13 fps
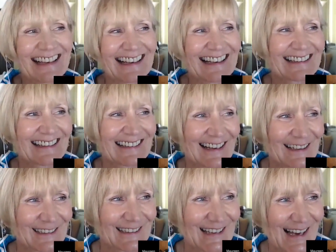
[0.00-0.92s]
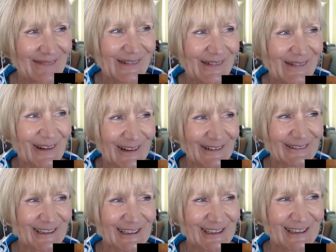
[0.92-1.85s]
I hit the thousand copy
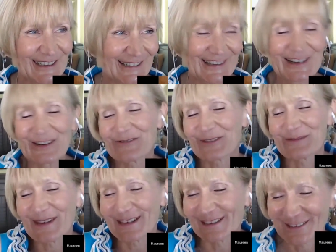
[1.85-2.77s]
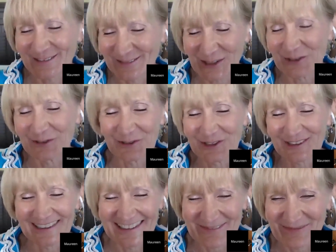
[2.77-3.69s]
mark, which you know for me is
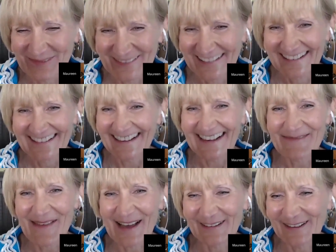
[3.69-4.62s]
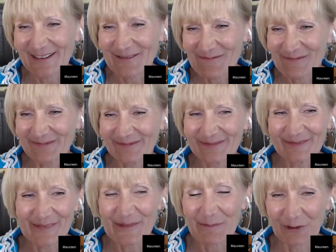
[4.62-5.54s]
huge. I'm I'm not like
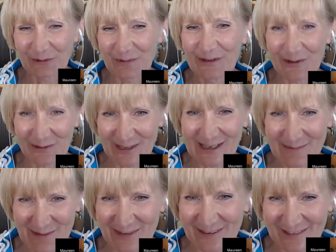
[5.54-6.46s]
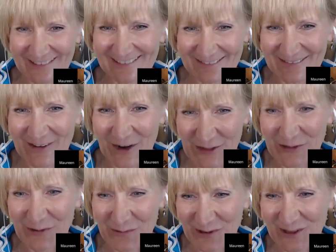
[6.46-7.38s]
the most well known name in the
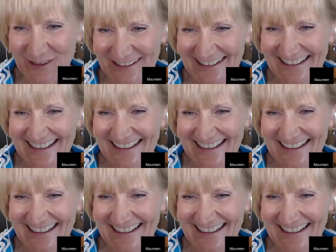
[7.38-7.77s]
author world,